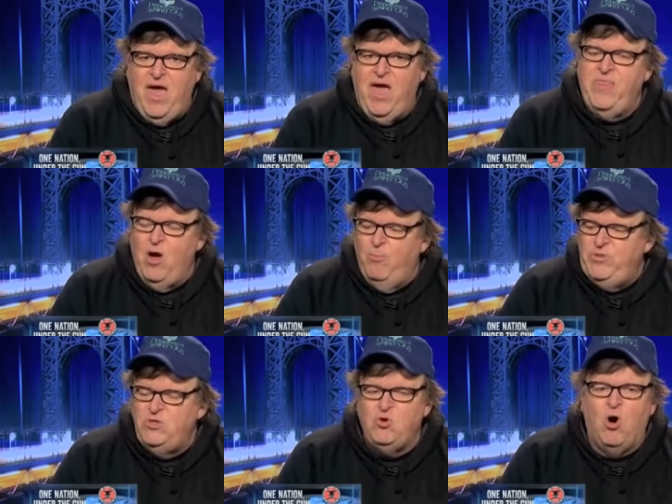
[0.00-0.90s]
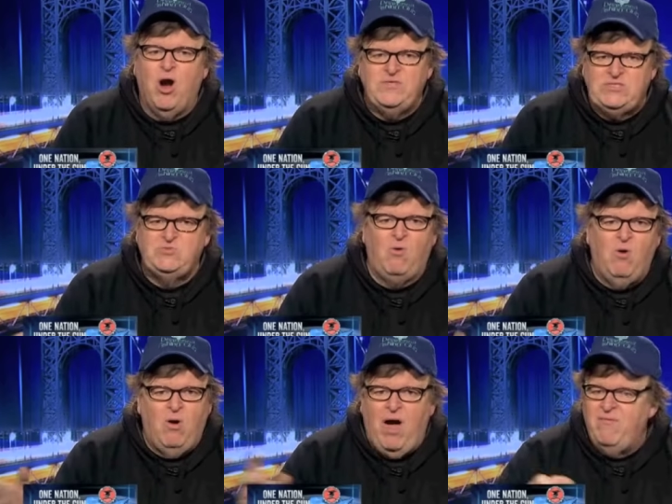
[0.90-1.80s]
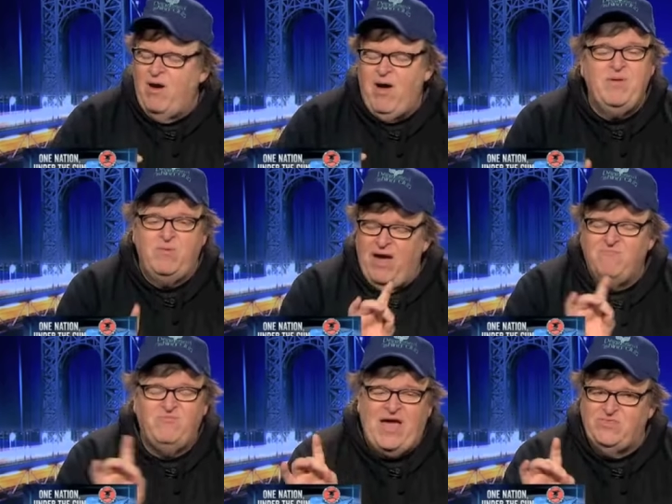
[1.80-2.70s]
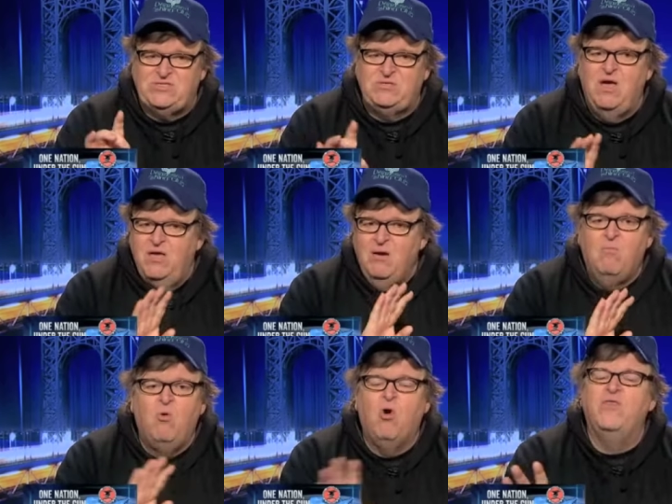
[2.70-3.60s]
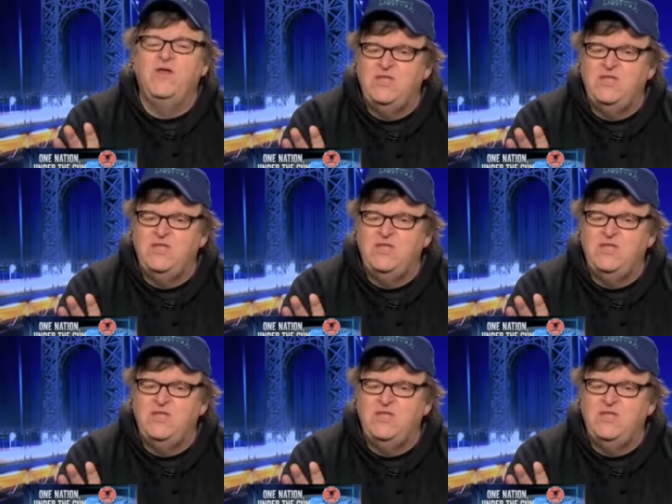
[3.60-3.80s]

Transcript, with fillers: and they open the door. And this is what well, I, I mean, I've got this more than a